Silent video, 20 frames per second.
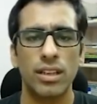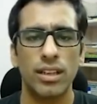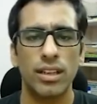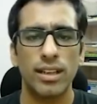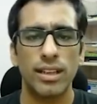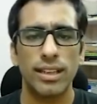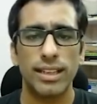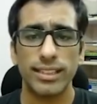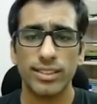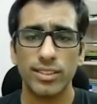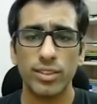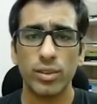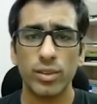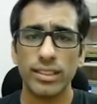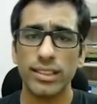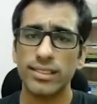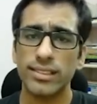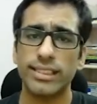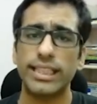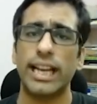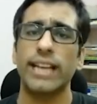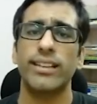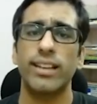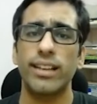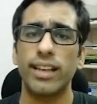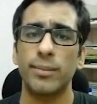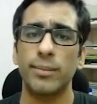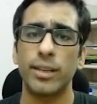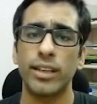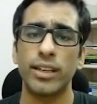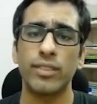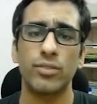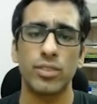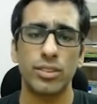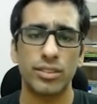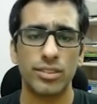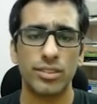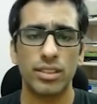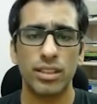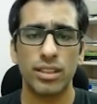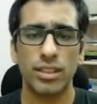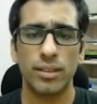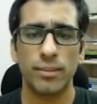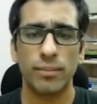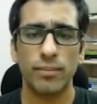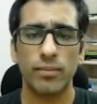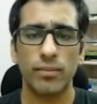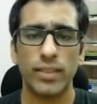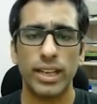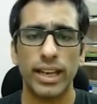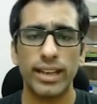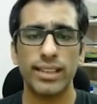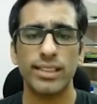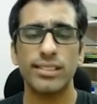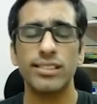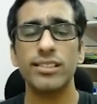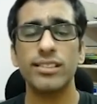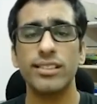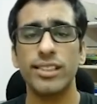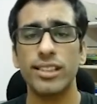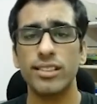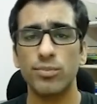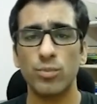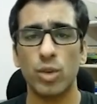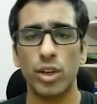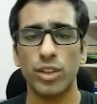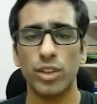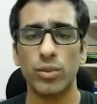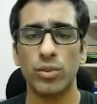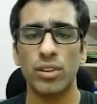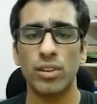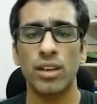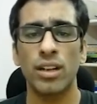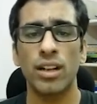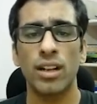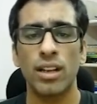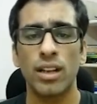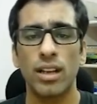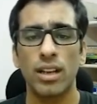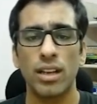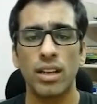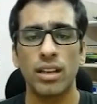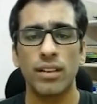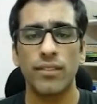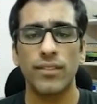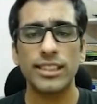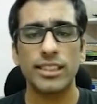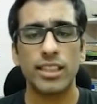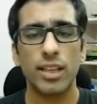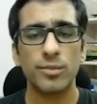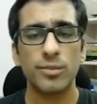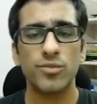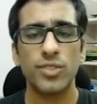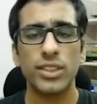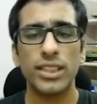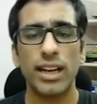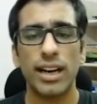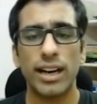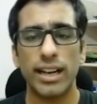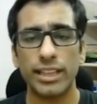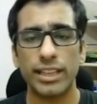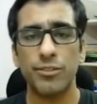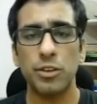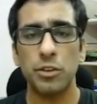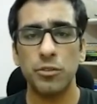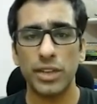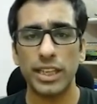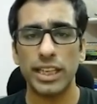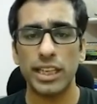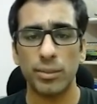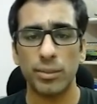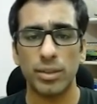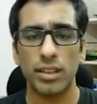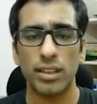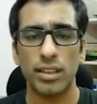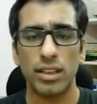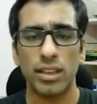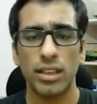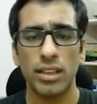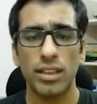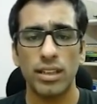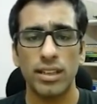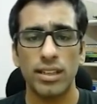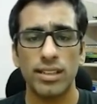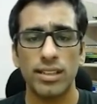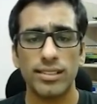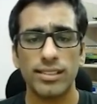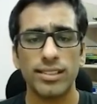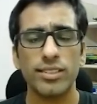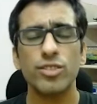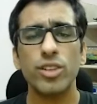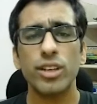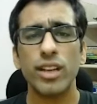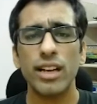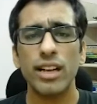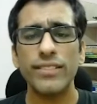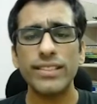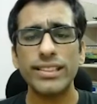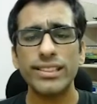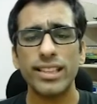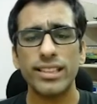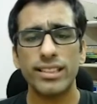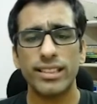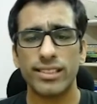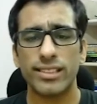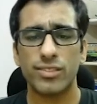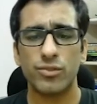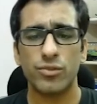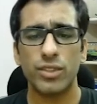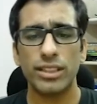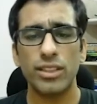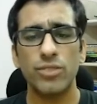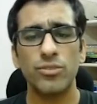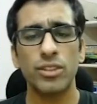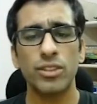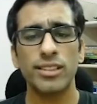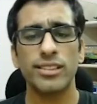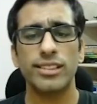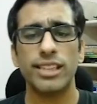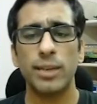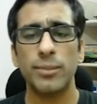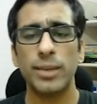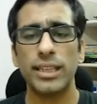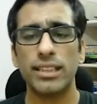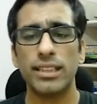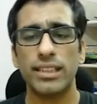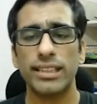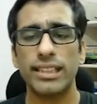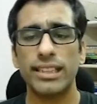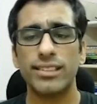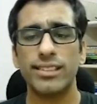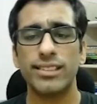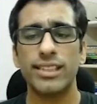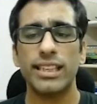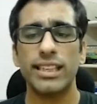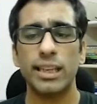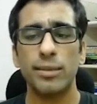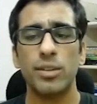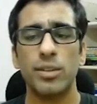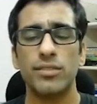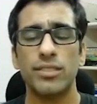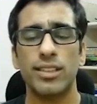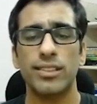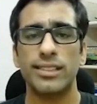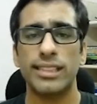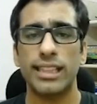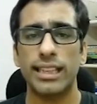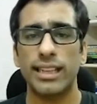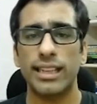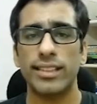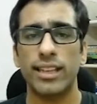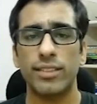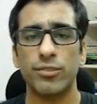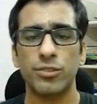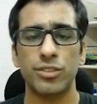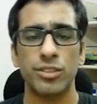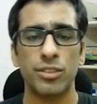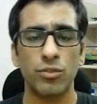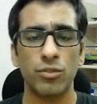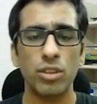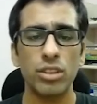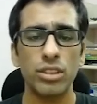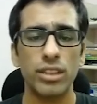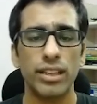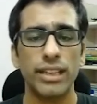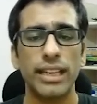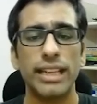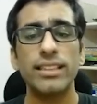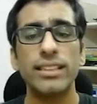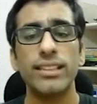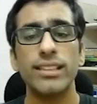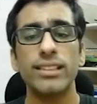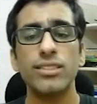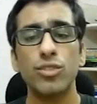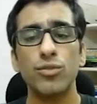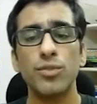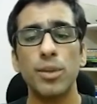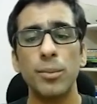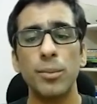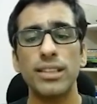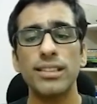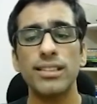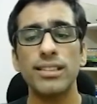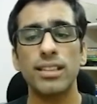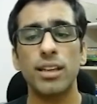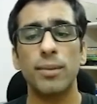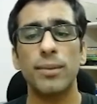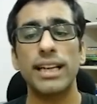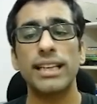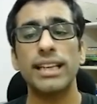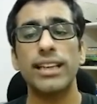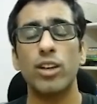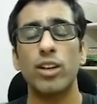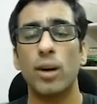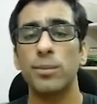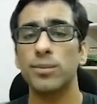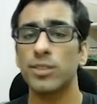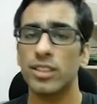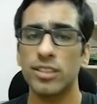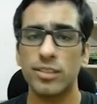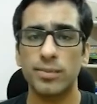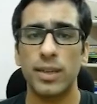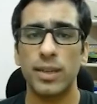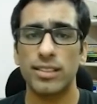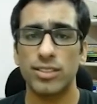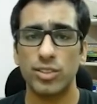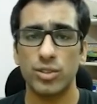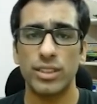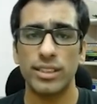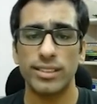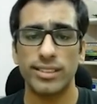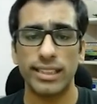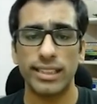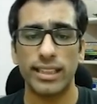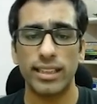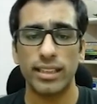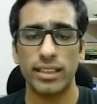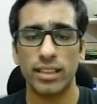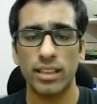Let's look at the standard library first. It has a sys module, which comes with the argv variable. Sys.argv is a list where the first element contains the name of the CLI that was invoked, and the rest of them are the command line options passed to the CLI.